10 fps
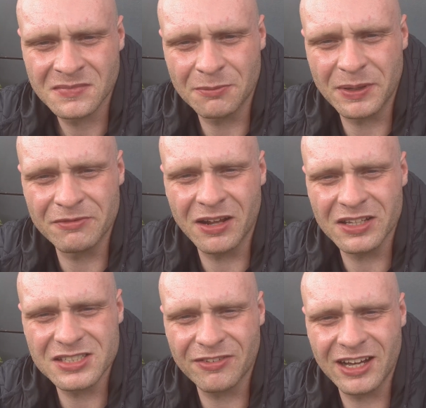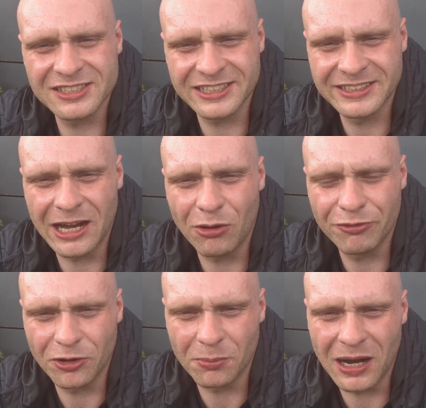They've been relativising now
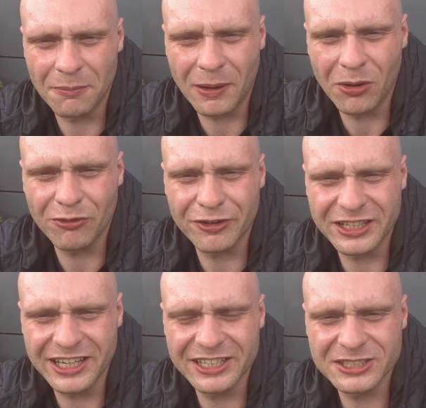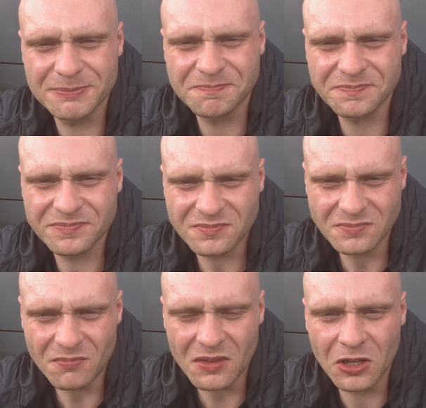through my power for years,
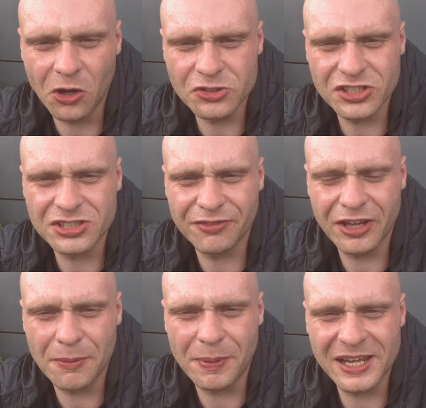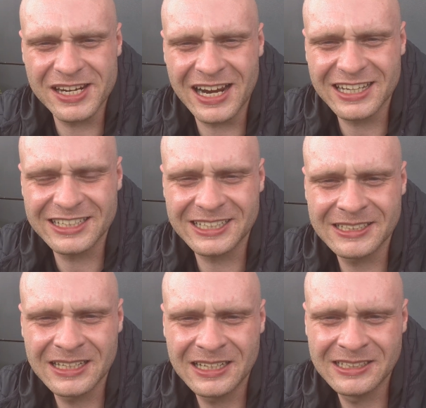causing severe pain and agony.
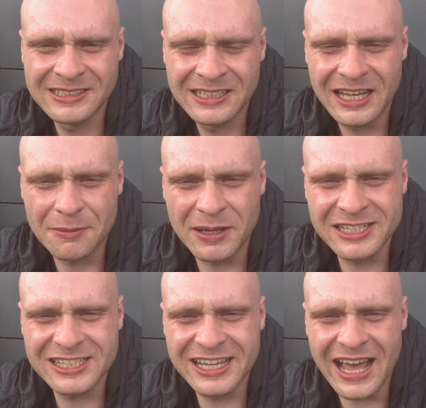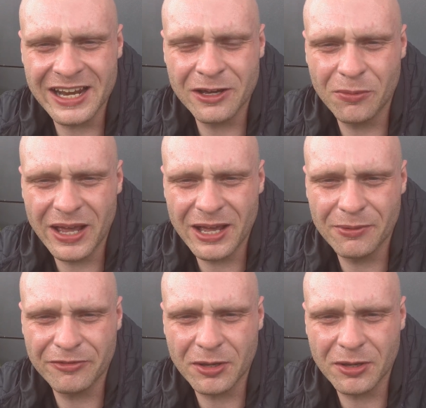It means they're getting away with